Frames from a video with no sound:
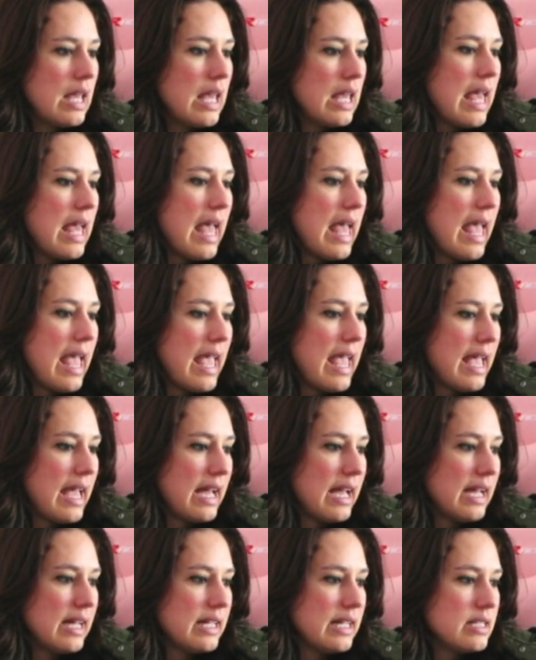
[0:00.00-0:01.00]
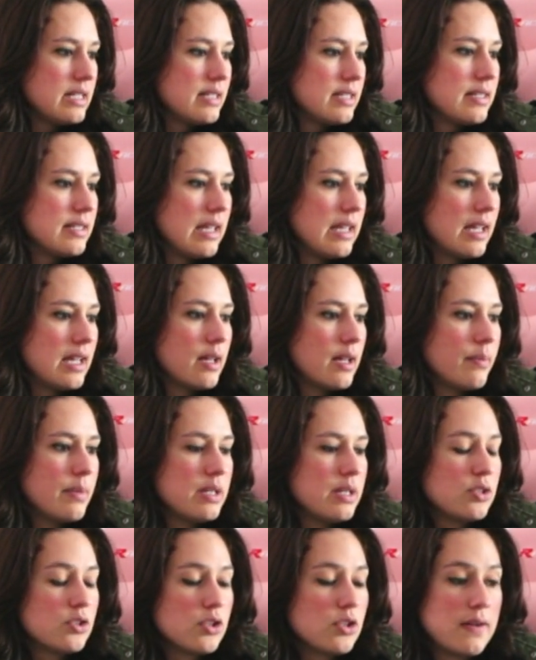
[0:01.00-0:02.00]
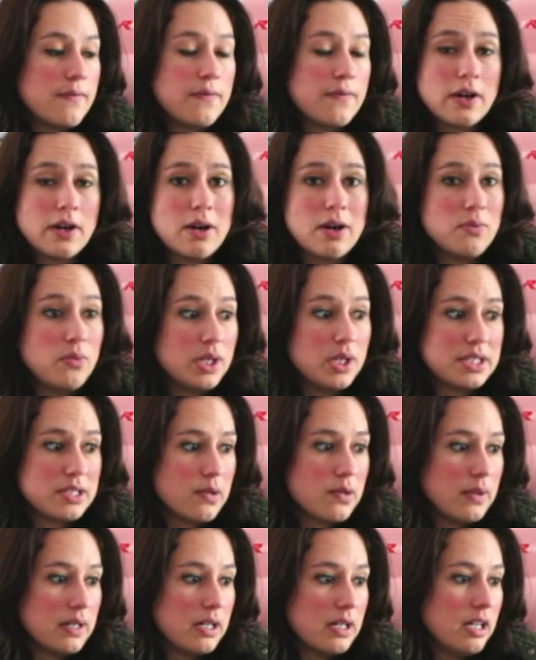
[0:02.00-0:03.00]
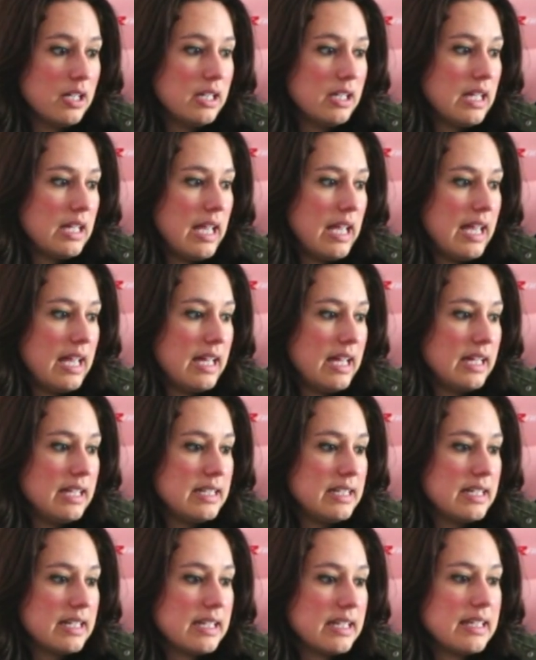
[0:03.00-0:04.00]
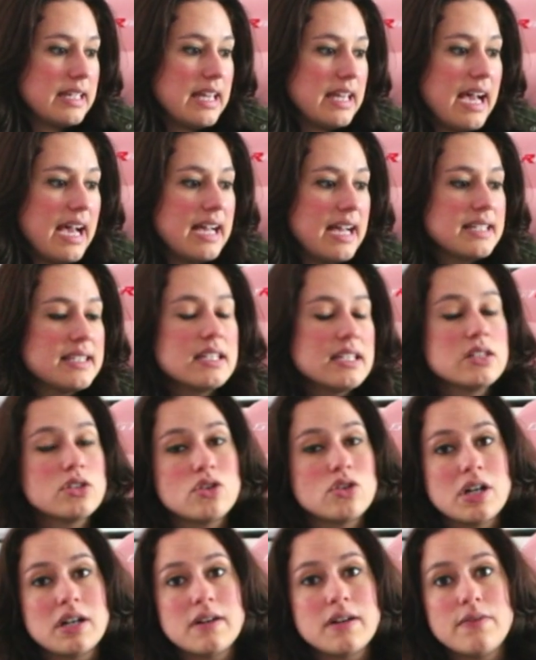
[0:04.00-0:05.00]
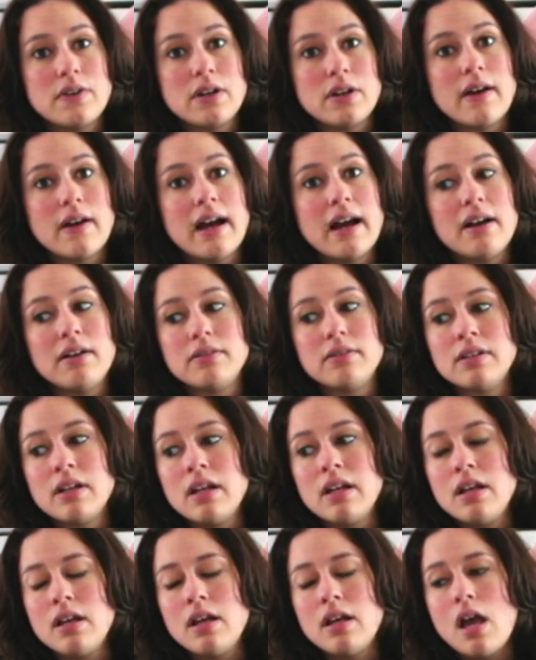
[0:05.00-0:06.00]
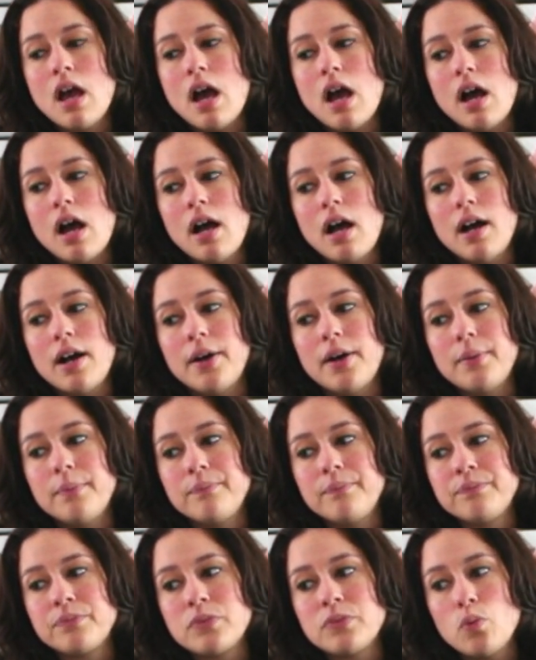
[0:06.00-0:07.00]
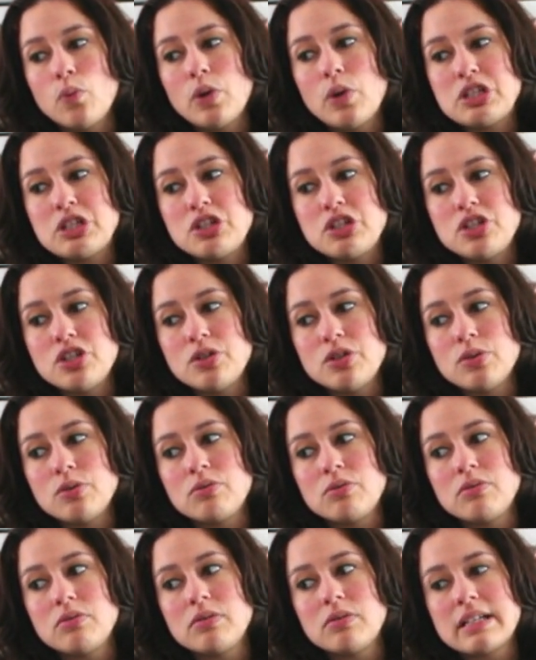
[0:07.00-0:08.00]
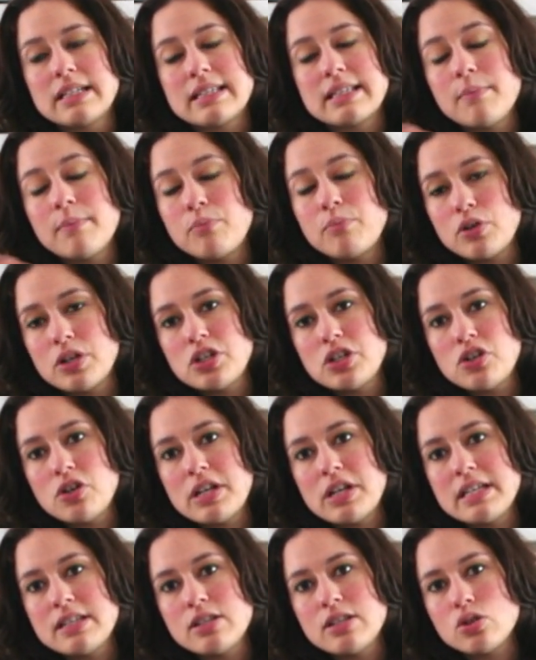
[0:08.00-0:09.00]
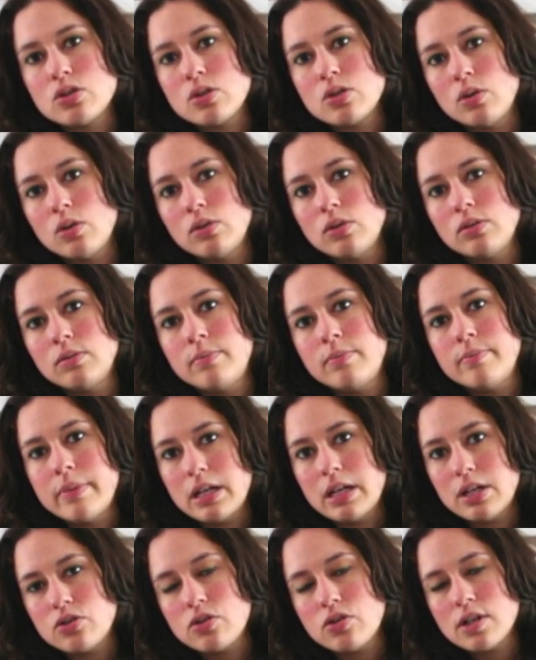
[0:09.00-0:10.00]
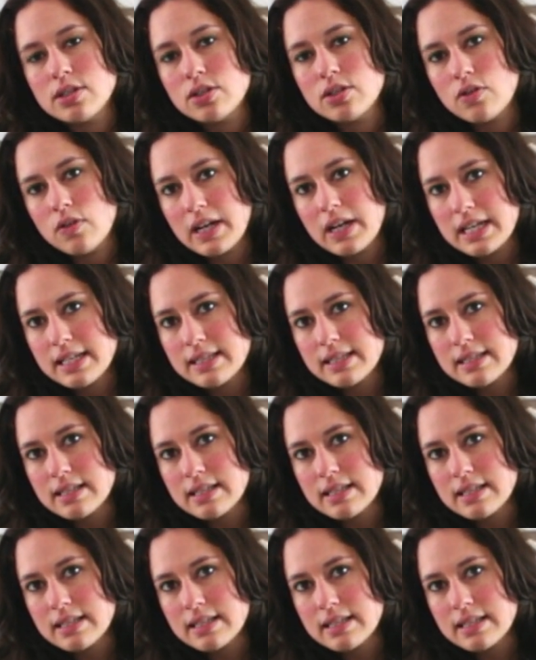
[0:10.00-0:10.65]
And Sam is trying to figure out what's going on and Cass is trying to figure out what to do because I'm pretty sure he stole Metatron's grace